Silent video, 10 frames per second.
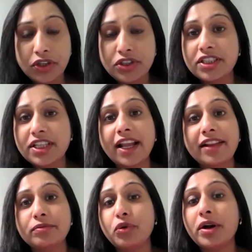Could you tell
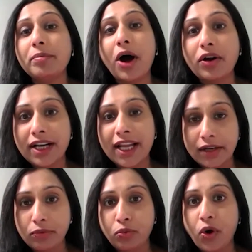us more about like
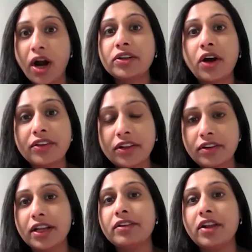what causes
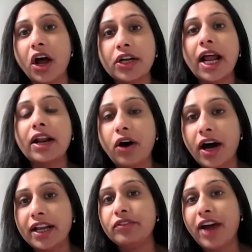this
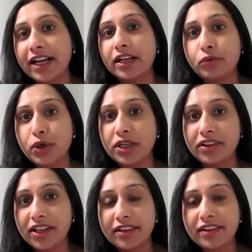non-alcoholic fatty liver
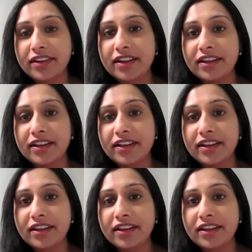disease?